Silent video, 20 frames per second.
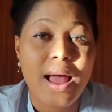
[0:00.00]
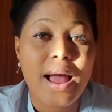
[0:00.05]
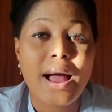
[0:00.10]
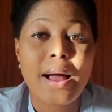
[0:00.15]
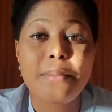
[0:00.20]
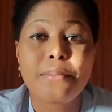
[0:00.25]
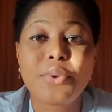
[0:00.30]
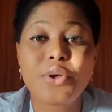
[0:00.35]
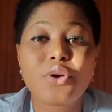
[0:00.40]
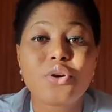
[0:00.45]

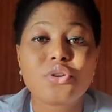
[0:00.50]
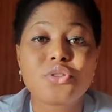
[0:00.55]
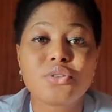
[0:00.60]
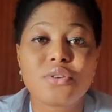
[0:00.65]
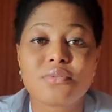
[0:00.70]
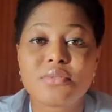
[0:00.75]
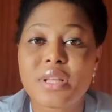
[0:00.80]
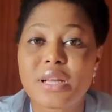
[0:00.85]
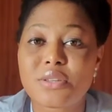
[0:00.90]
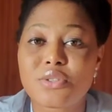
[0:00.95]
And because
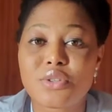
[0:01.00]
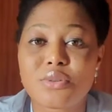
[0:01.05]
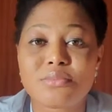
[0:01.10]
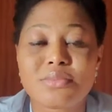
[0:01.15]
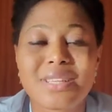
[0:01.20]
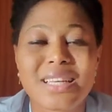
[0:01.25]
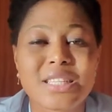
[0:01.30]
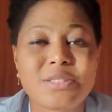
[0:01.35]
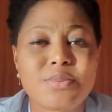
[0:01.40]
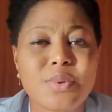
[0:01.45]
of that,
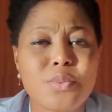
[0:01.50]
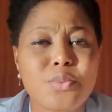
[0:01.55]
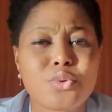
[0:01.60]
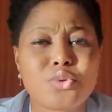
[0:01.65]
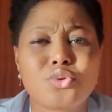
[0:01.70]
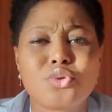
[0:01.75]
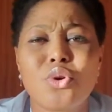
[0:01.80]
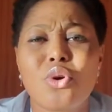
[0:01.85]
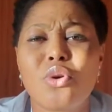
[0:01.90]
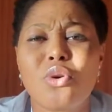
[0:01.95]
sometimes
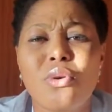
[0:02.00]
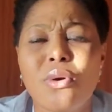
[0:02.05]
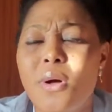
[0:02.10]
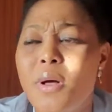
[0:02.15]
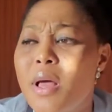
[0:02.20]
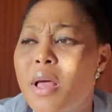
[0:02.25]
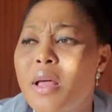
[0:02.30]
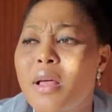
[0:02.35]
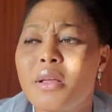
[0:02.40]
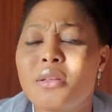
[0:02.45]
people
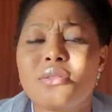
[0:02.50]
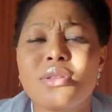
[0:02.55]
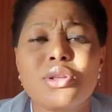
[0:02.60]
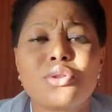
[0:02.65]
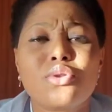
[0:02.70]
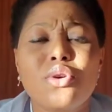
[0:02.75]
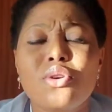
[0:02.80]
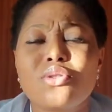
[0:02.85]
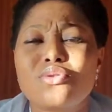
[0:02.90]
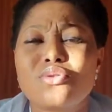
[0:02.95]

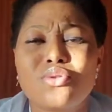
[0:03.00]
talk